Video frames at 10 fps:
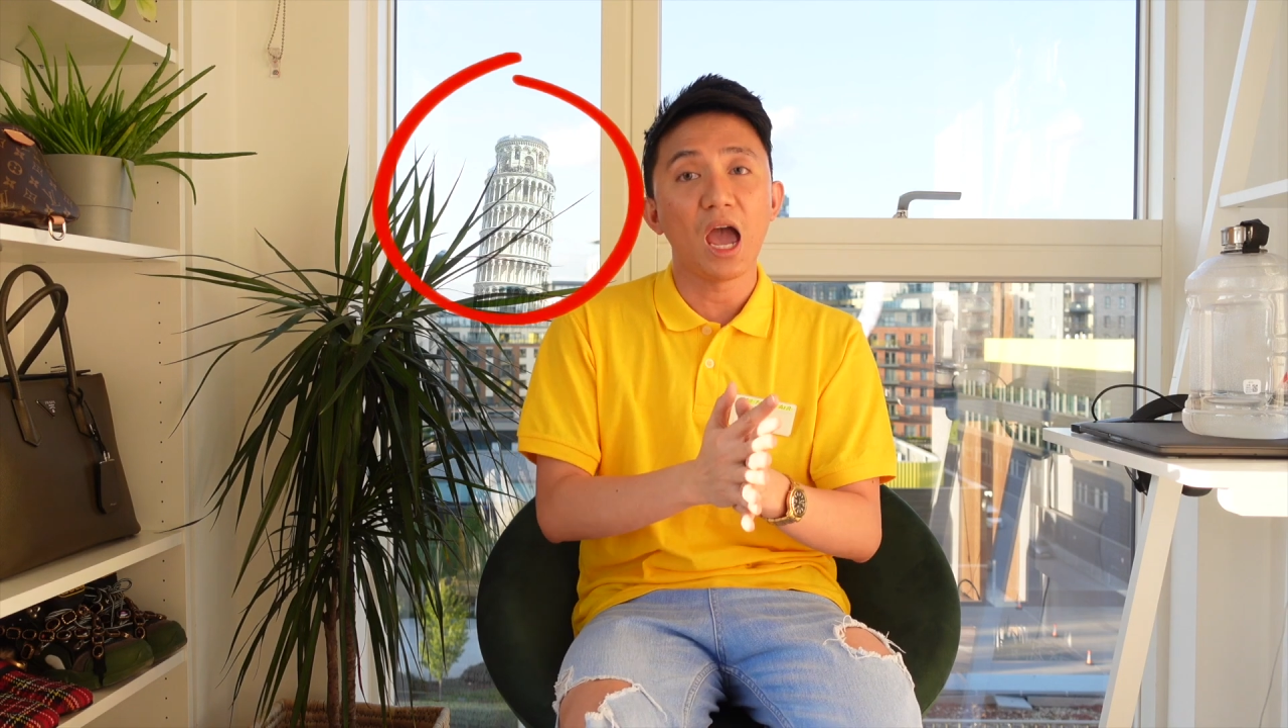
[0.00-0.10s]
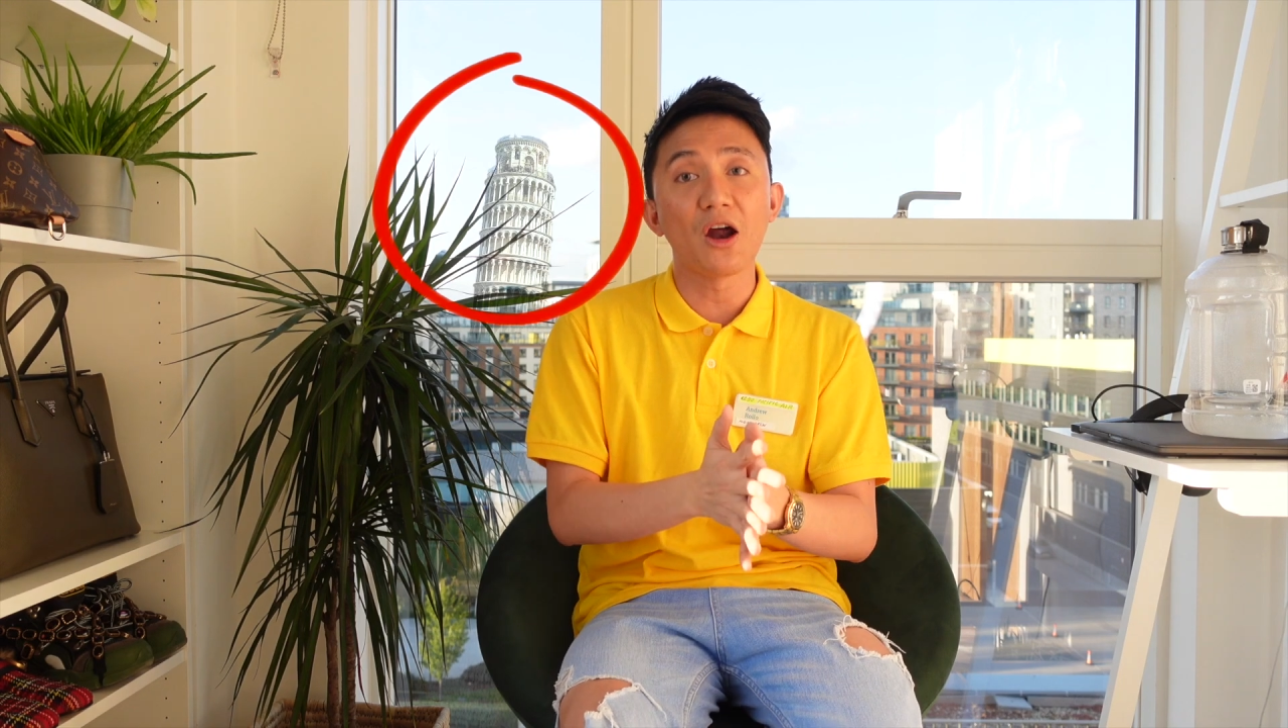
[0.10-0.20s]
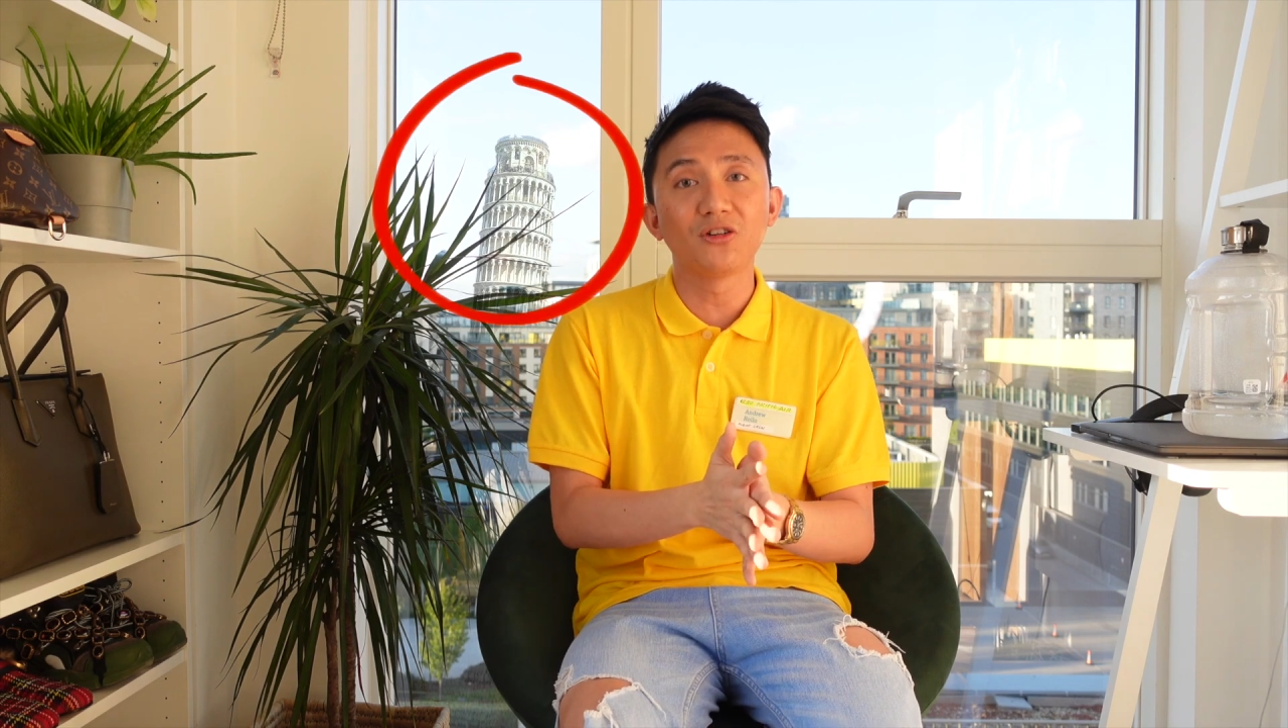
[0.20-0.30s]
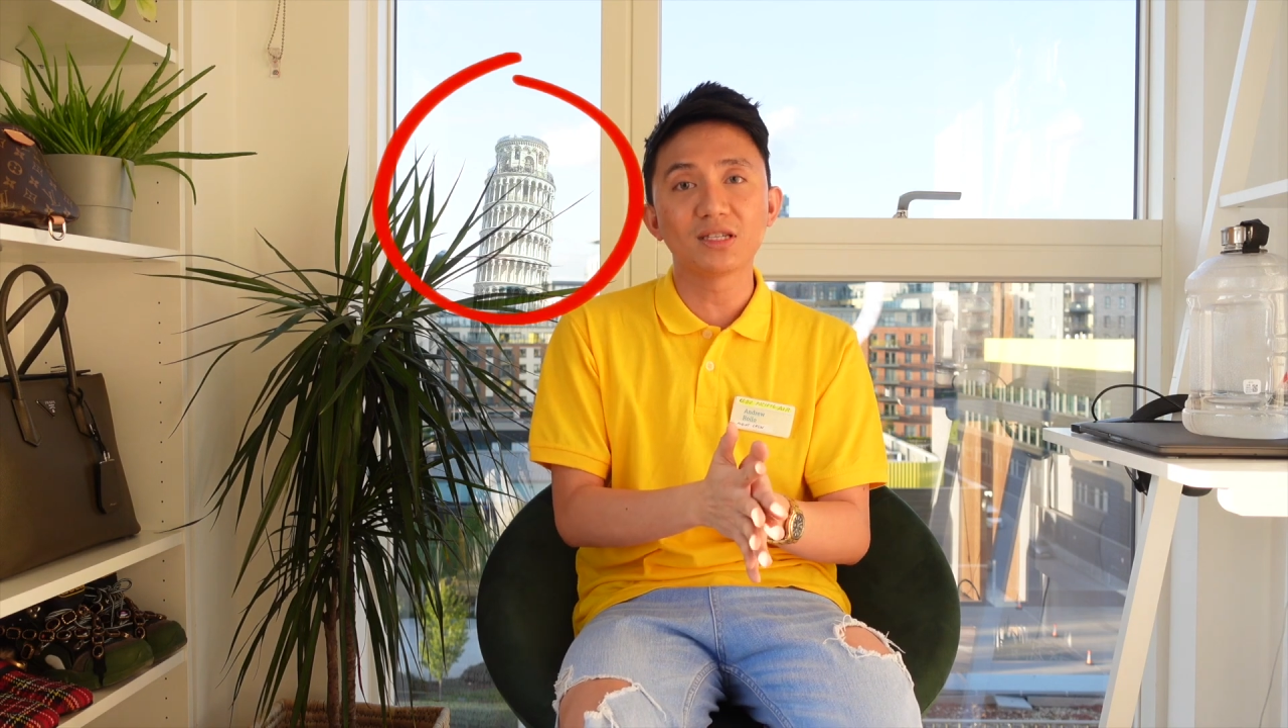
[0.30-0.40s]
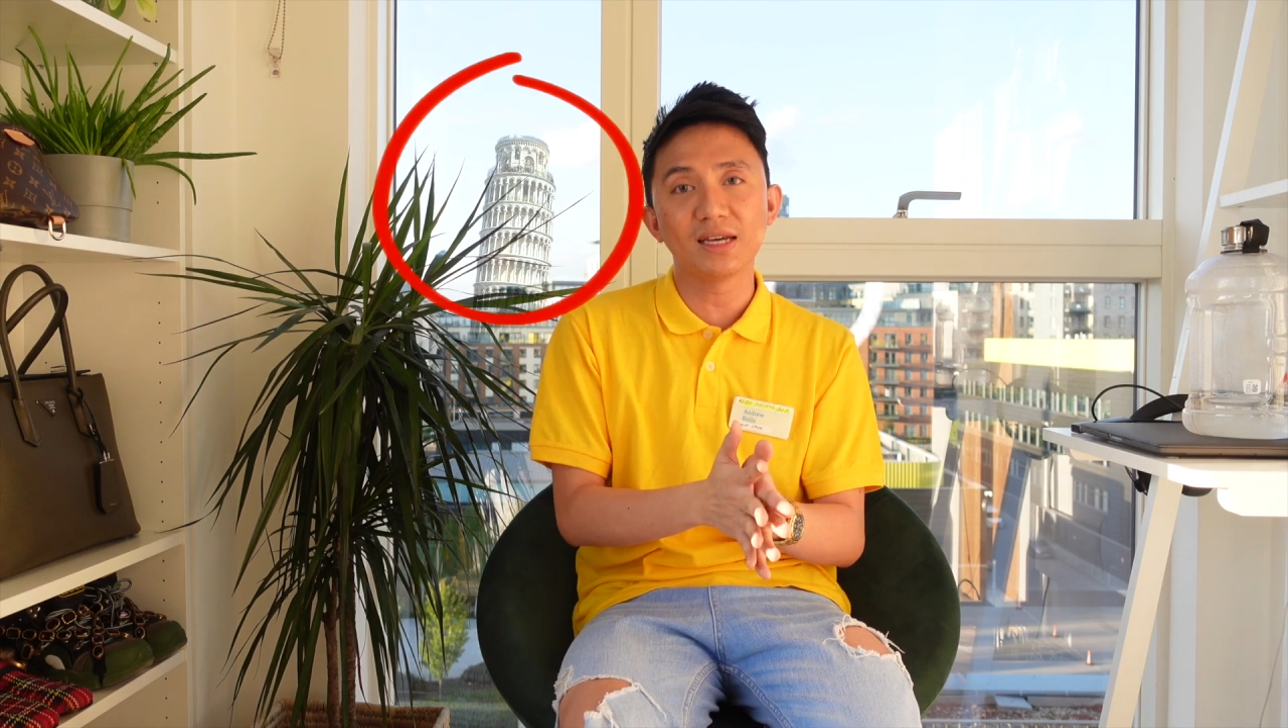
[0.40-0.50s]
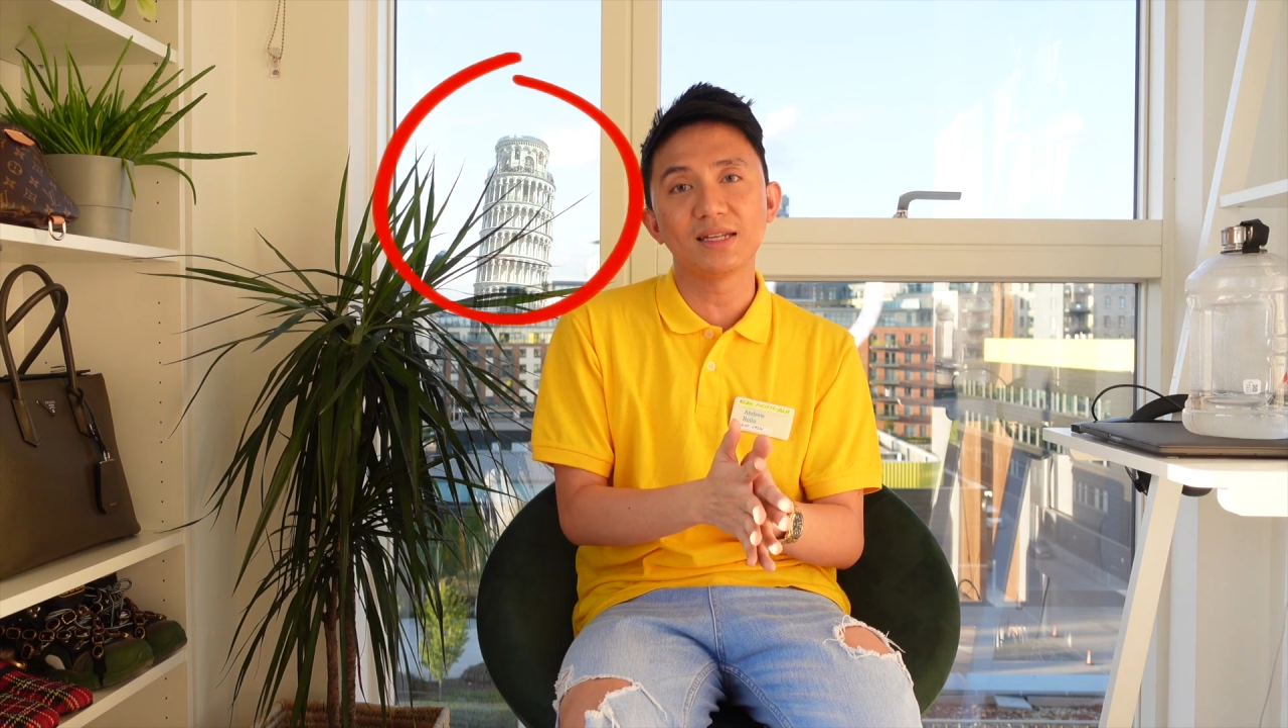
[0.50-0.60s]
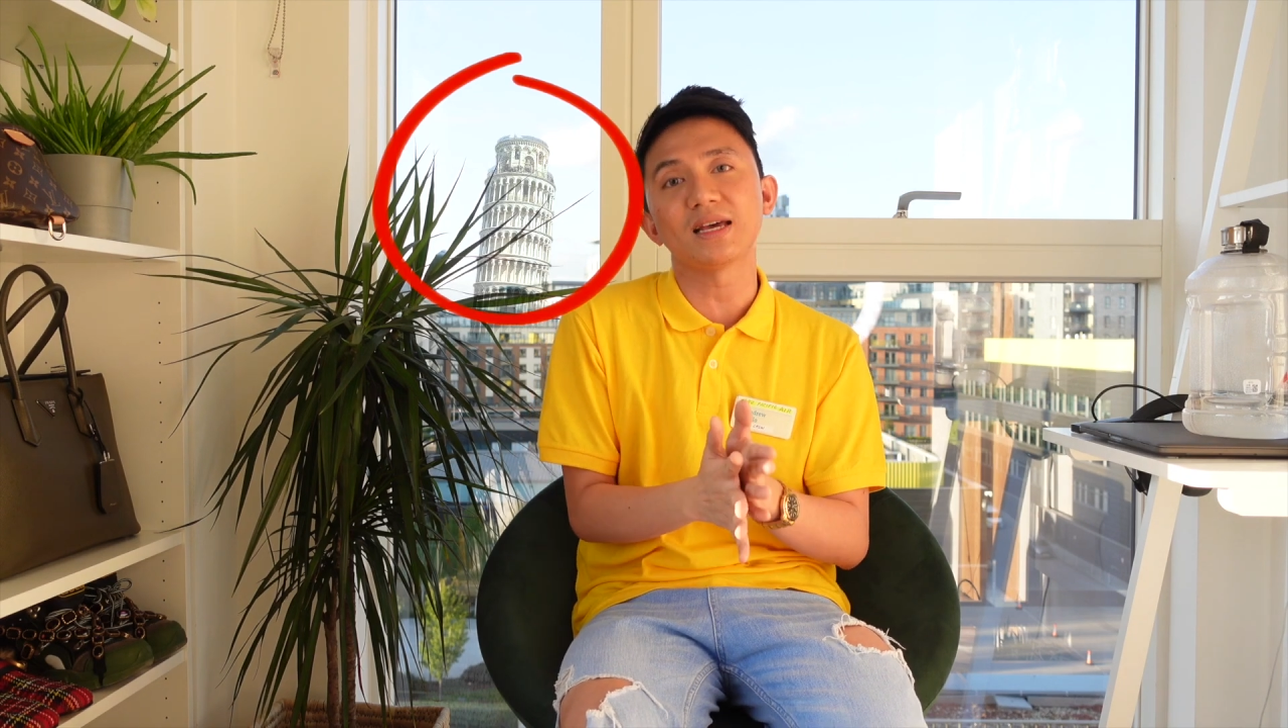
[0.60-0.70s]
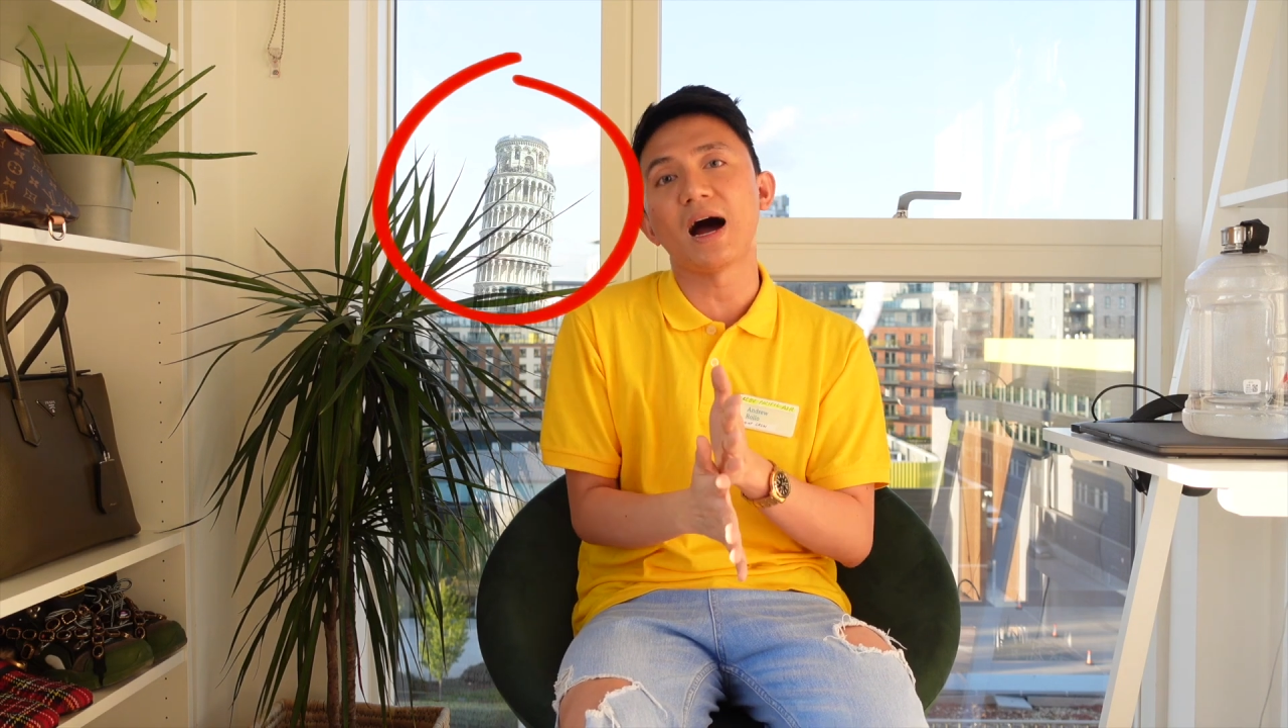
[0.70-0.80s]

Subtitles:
ever since